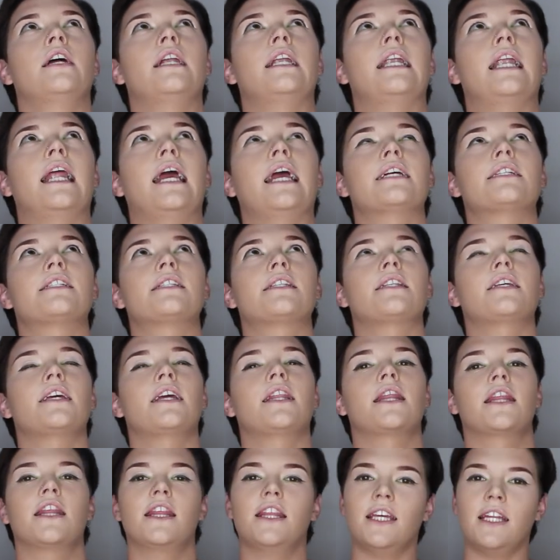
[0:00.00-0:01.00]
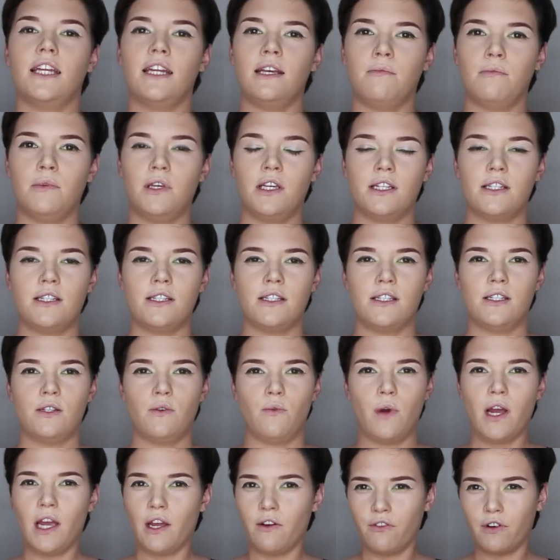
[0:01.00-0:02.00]
less than thirty meters
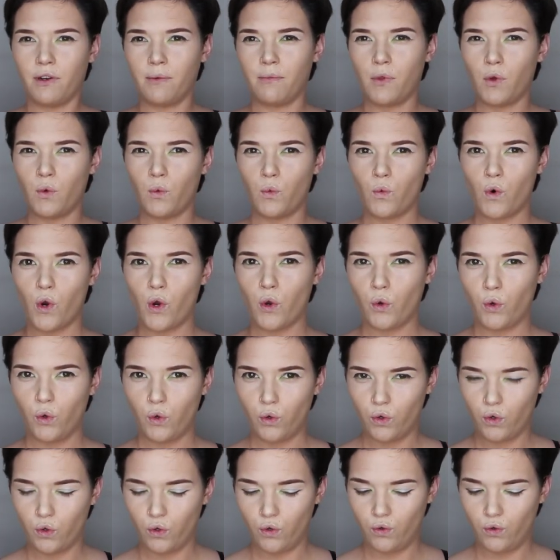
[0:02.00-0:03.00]
away from the road.